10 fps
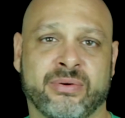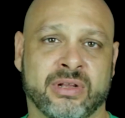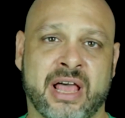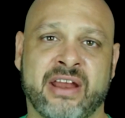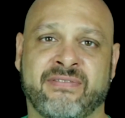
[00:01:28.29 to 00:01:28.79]
There were
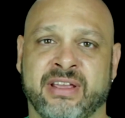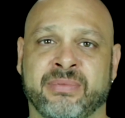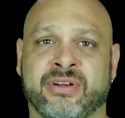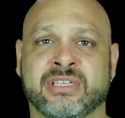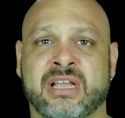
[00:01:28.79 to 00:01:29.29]
a lot of
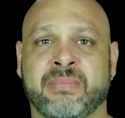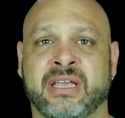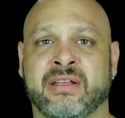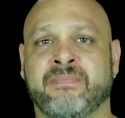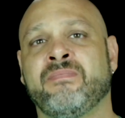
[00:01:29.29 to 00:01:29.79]
immigrants
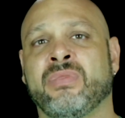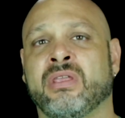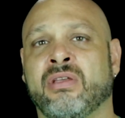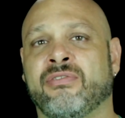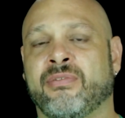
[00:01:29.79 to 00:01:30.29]
coming in
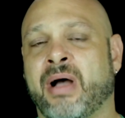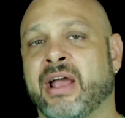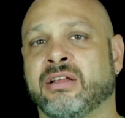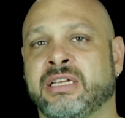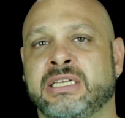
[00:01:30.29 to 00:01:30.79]
from
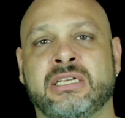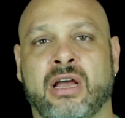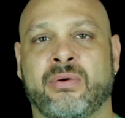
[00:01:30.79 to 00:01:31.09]
Ireland